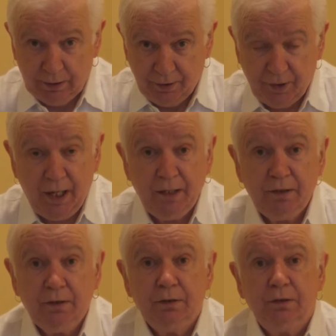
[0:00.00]

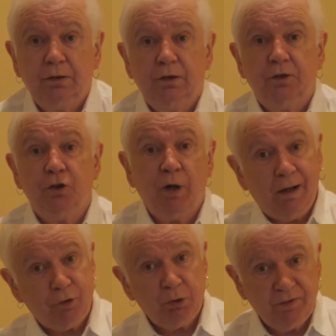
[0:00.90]
then you
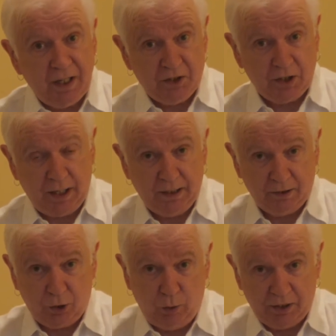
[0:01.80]
have to investigate
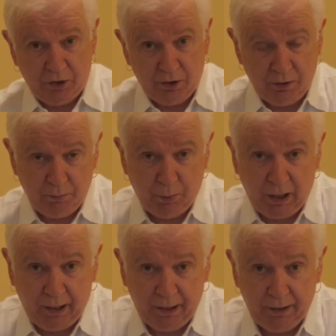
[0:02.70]
the question
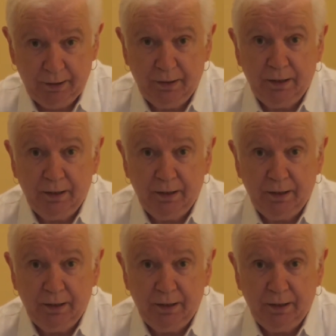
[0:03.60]
by